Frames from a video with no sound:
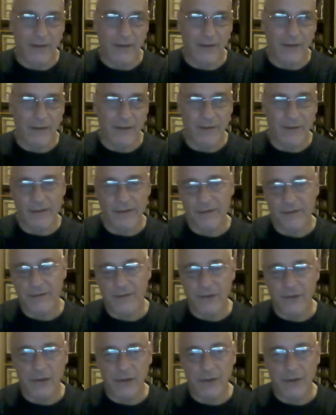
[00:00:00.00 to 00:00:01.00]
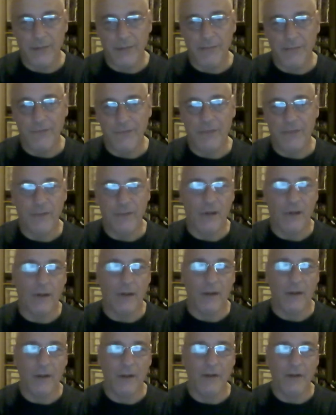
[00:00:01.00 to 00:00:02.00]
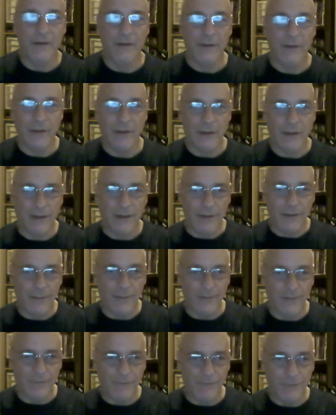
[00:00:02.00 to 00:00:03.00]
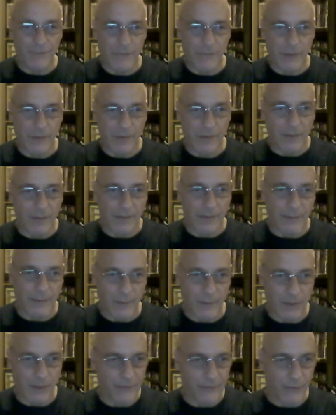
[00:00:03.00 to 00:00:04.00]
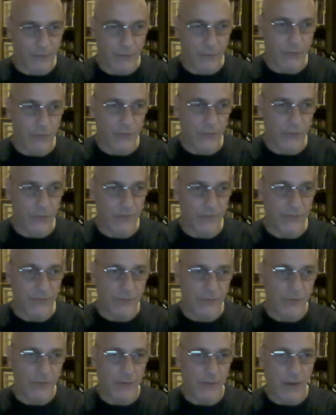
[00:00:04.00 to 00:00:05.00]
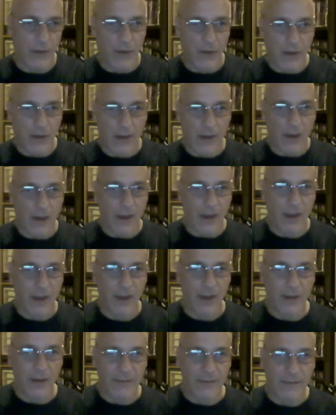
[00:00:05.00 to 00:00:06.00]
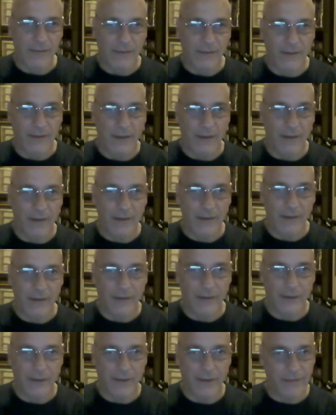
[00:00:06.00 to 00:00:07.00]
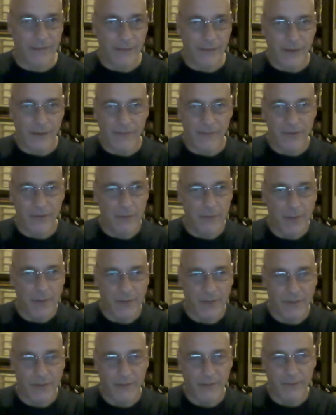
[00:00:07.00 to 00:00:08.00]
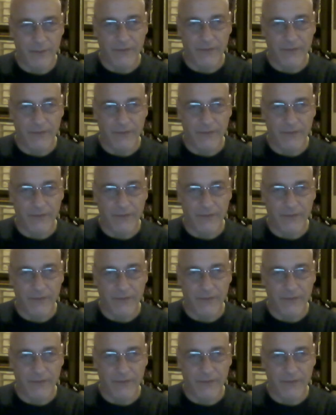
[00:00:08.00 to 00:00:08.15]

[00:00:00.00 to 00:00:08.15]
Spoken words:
on these streams, on my socials. And, I do have a new patron, which